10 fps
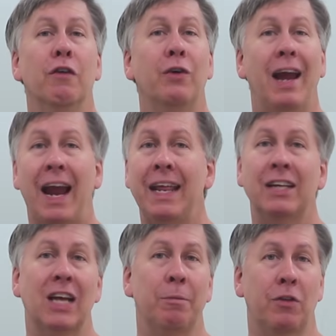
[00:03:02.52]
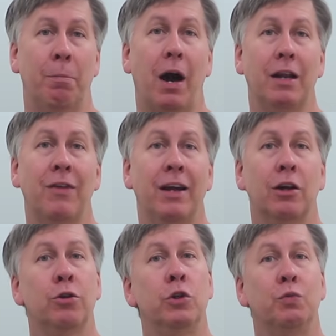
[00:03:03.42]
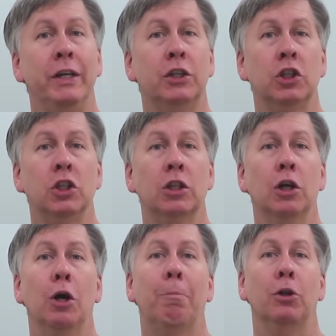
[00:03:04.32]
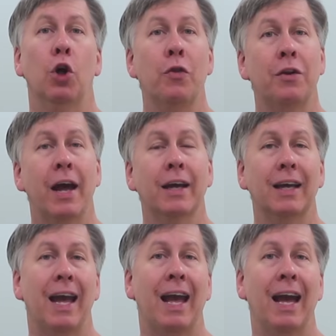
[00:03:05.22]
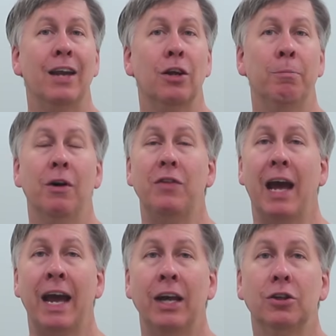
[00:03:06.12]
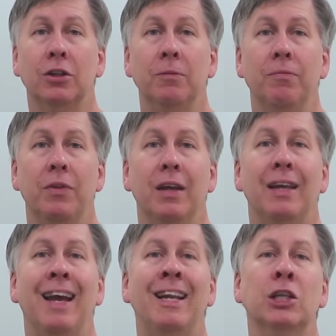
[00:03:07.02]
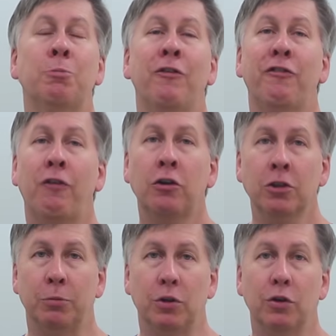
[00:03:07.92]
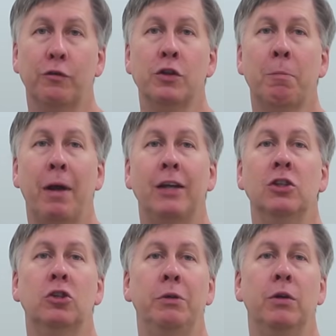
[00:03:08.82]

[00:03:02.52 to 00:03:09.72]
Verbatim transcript: For any exam of the body that includes regions below the neck and above the ankle, it is preferable for the patient to